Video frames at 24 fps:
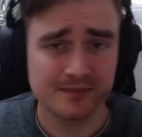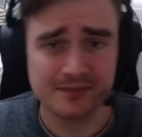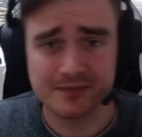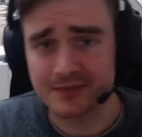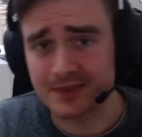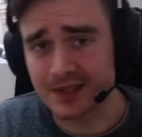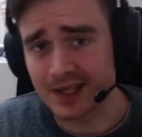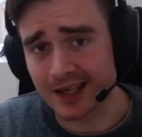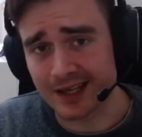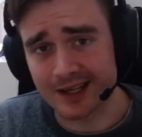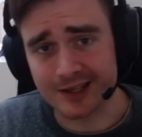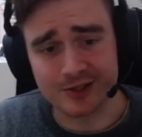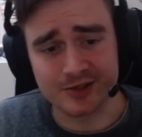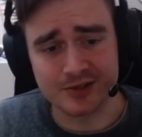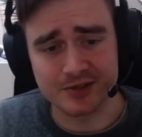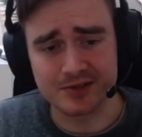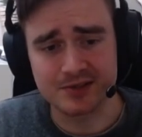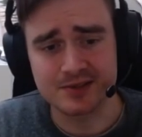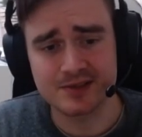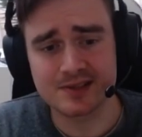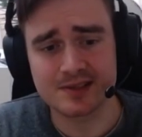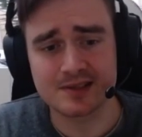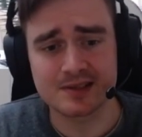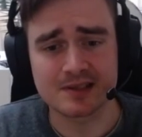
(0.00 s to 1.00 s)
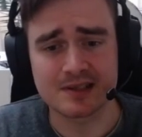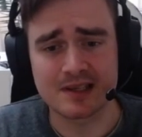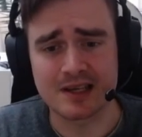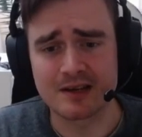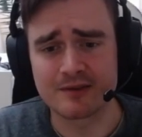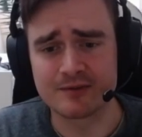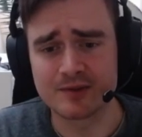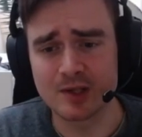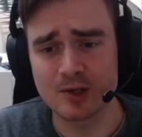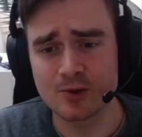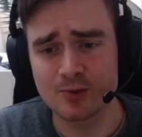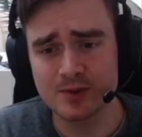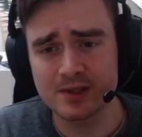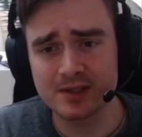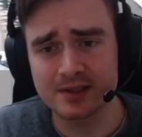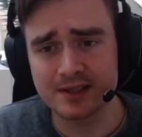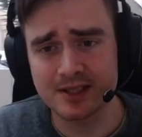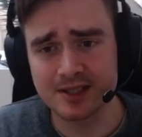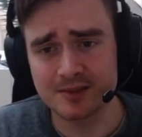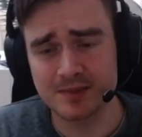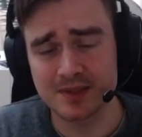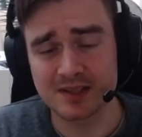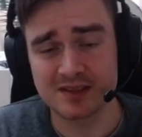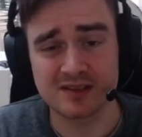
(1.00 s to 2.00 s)
The agents have no real
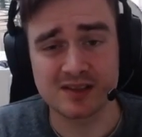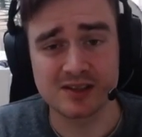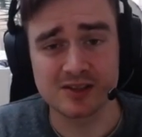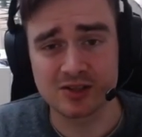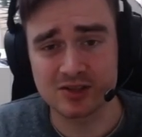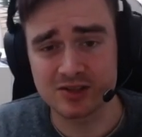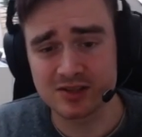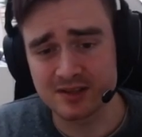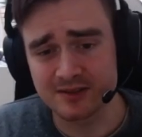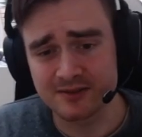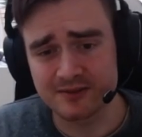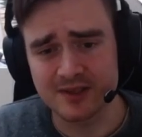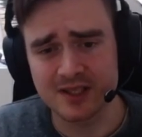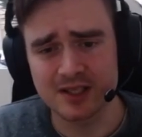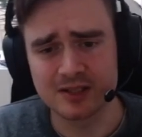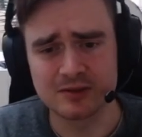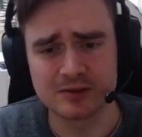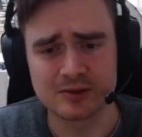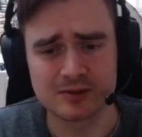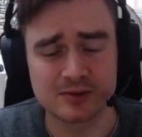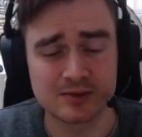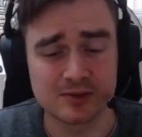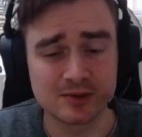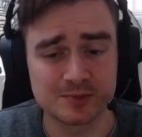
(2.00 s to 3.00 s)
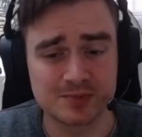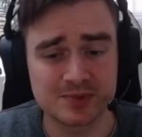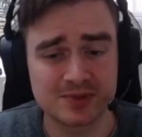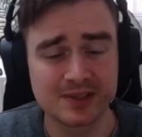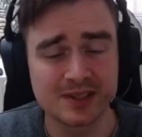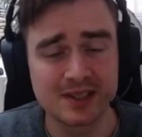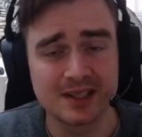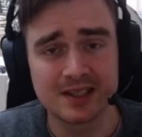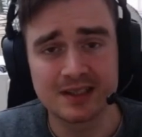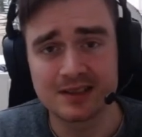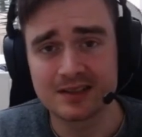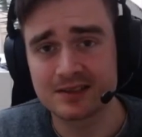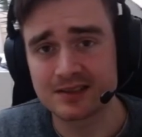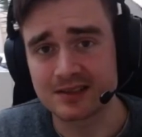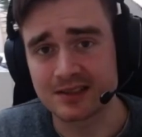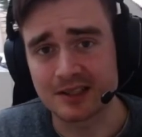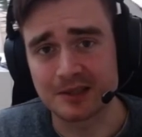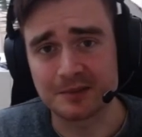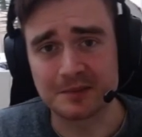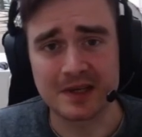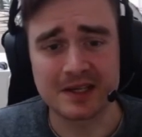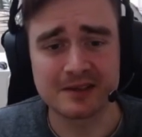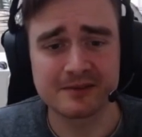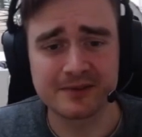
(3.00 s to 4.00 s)
gimmick, they just have value troops,
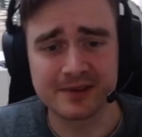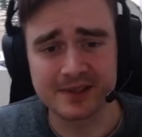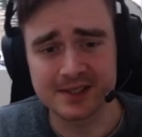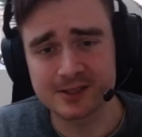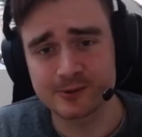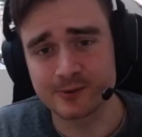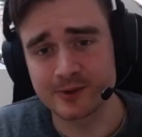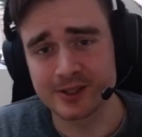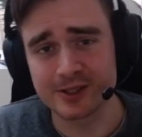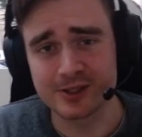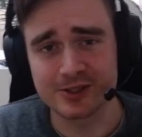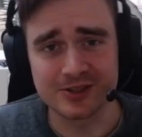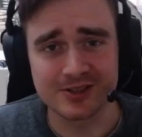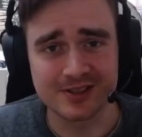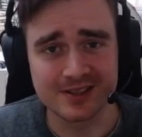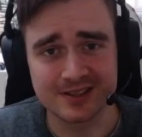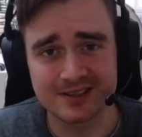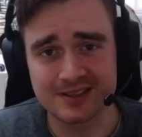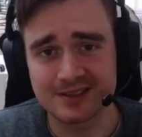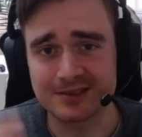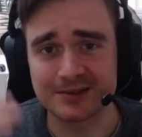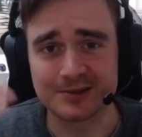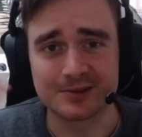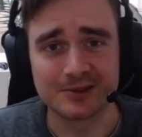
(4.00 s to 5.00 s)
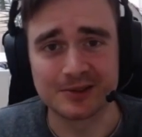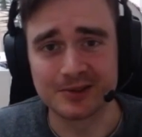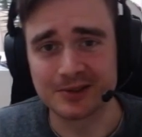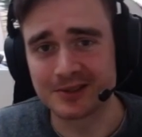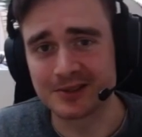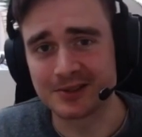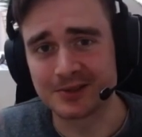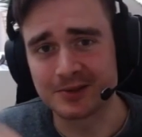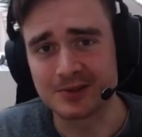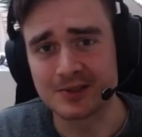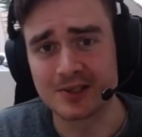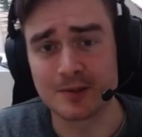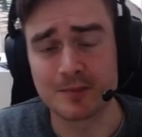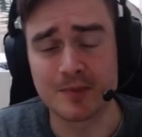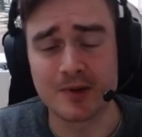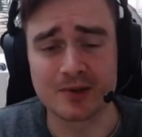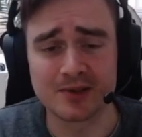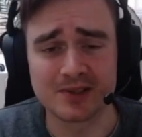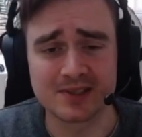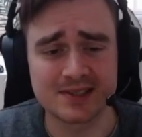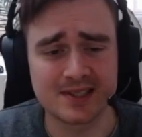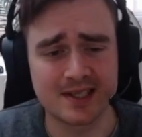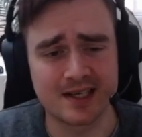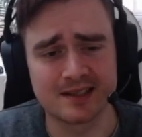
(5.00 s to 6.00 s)
some end-phase strategies to look into your
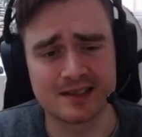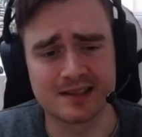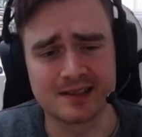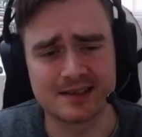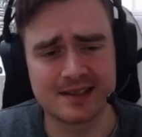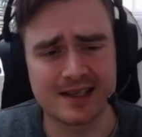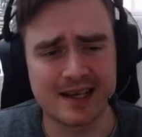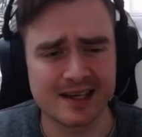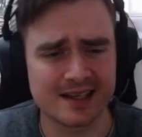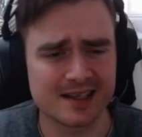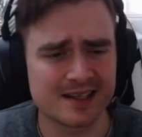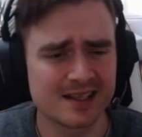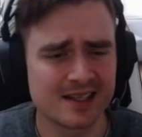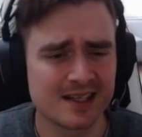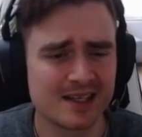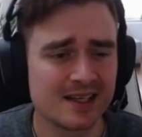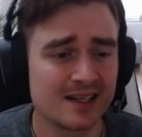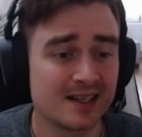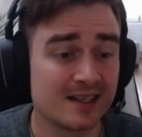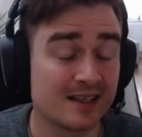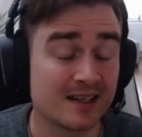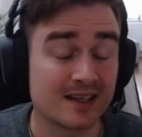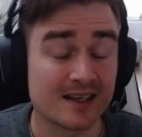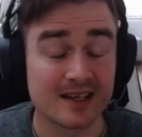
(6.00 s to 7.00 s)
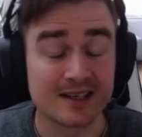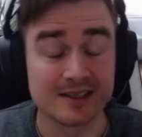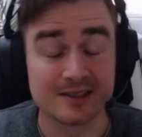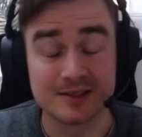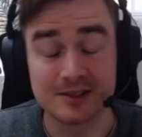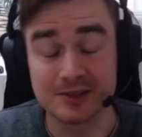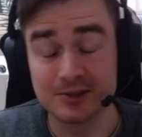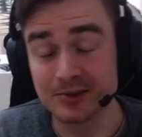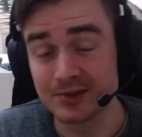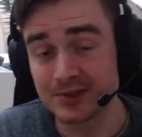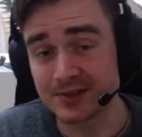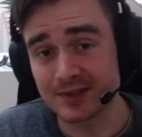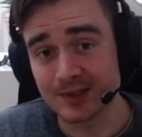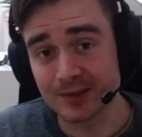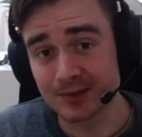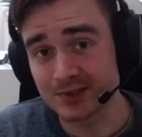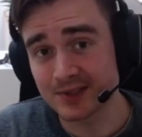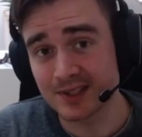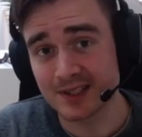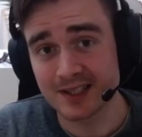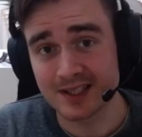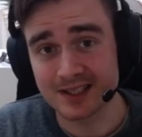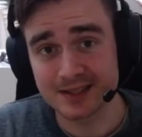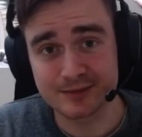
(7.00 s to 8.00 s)
opponent's hand and deck, and use those
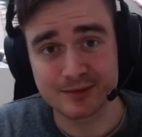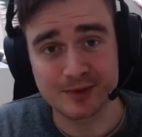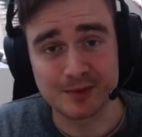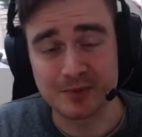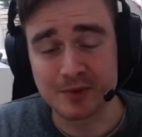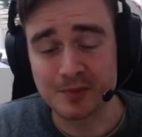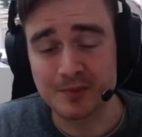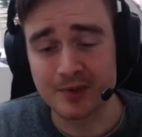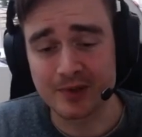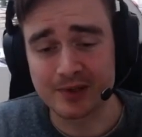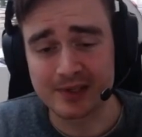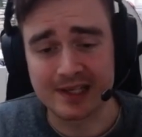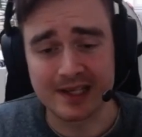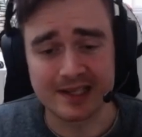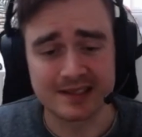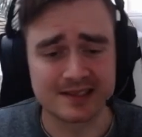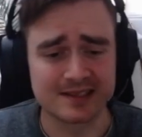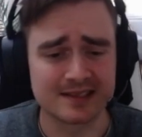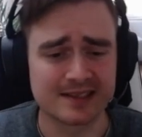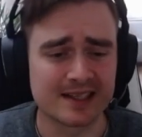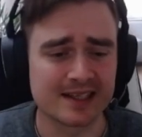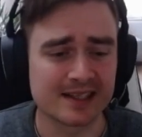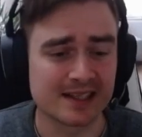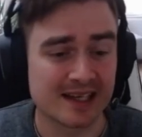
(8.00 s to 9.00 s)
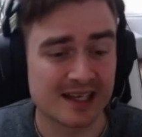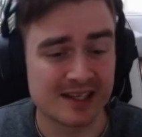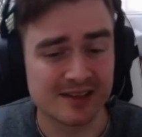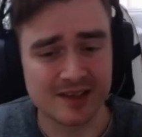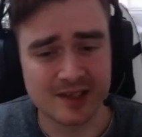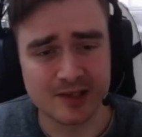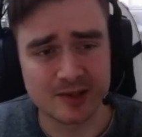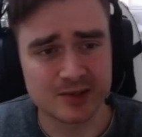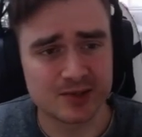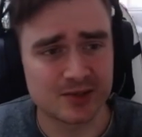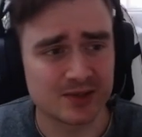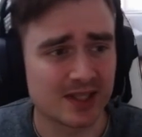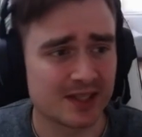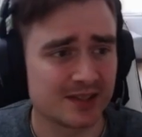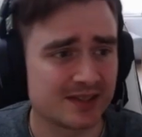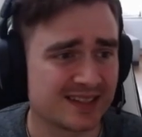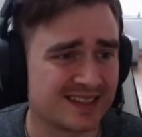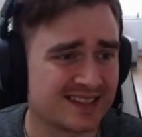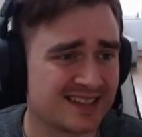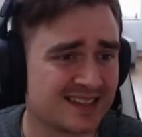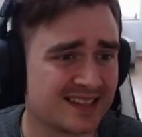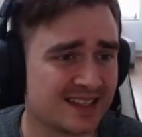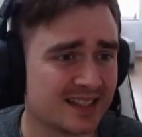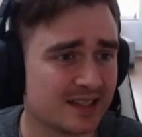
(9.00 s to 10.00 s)
cards from your opponent's hands and deck, and they also got the
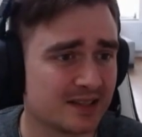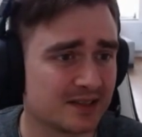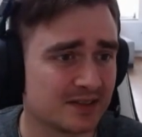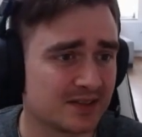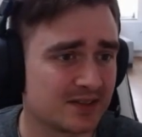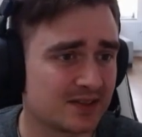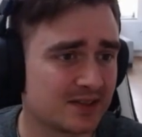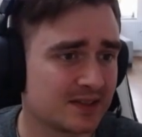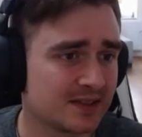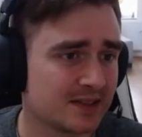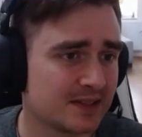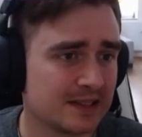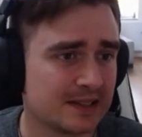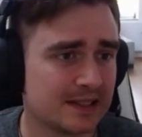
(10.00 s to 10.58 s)
seals.